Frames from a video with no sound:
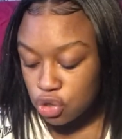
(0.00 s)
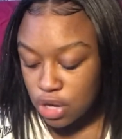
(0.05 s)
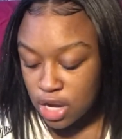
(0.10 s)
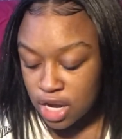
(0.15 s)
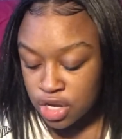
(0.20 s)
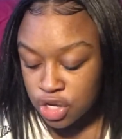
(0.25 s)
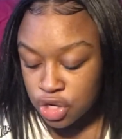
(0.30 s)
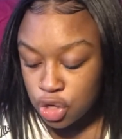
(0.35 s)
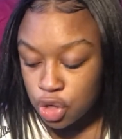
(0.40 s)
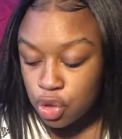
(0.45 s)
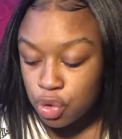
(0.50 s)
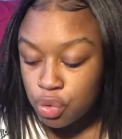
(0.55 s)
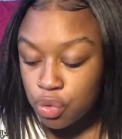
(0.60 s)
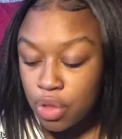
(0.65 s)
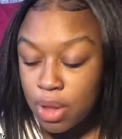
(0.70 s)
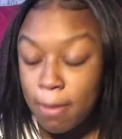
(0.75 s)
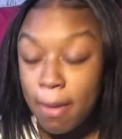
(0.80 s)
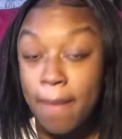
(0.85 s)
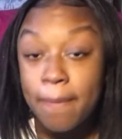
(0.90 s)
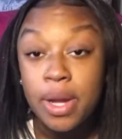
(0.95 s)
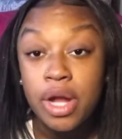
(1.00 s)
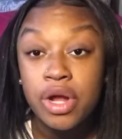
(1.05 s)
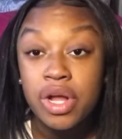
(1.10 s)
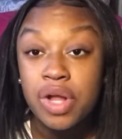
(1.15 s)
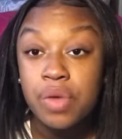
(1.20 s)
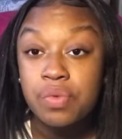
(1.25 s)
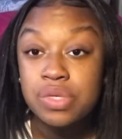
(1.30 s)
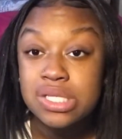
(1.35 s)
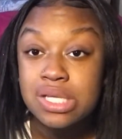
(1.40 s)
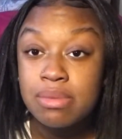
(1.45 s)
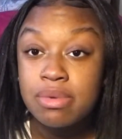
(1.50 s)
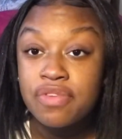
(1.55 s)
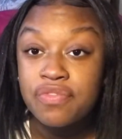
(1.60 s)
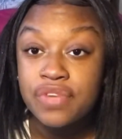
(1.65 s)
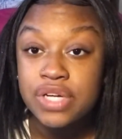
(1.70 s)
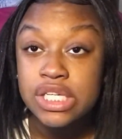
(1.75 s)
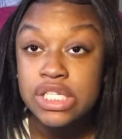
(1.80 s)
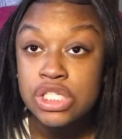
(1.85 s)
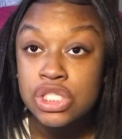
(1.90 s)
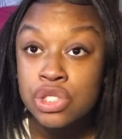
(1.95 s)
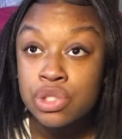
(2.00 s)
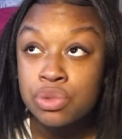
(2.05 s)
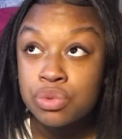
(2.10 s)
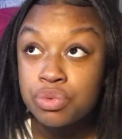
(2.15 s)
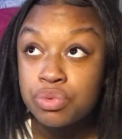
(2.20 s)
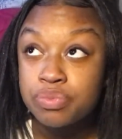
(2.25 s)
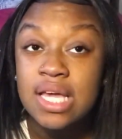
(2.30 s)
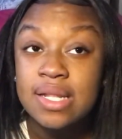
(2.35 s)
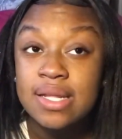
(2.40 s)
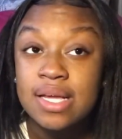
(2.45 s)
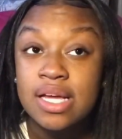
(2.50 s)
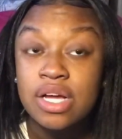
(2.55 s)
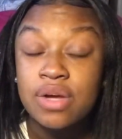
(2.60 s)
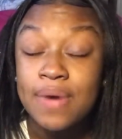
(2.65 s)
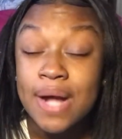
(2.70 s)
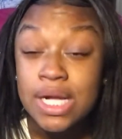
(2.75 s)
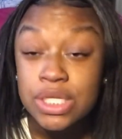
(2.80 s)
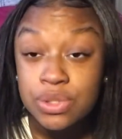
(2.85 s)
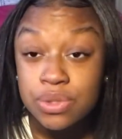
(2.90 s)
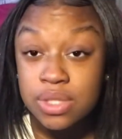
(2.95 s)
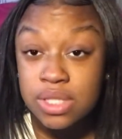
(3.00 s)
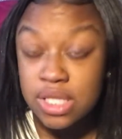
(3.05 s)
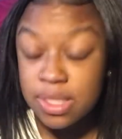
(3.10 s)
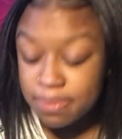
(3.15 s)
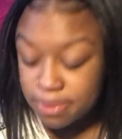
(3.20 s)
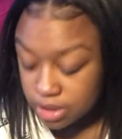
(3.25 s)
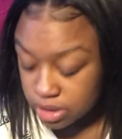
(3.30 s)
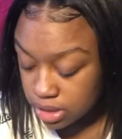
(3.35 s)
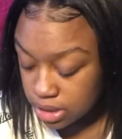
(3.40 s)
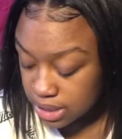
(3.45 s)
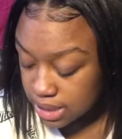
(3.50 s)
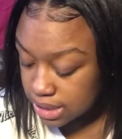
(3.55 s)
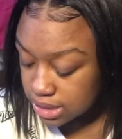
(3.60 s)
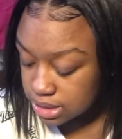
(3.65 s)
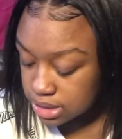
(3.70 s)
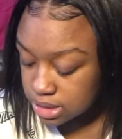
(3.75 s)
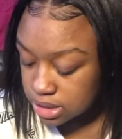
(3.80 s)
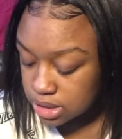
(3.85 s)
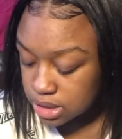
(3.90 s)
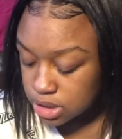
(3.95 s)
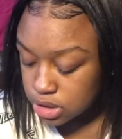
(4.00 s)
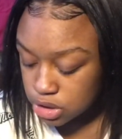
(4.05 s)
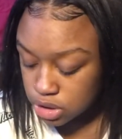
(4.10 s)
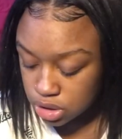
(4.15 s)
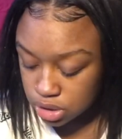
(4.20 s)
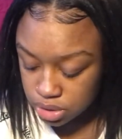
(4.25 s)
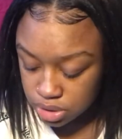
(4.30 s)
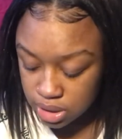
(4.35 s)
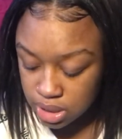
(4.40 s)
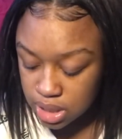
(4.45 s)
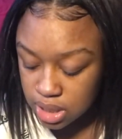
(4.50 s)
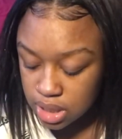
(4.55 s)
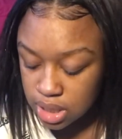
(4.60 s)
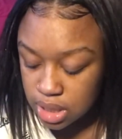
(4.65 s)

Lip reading: I knew that my period was coming very soon, and it gradually progressed. So then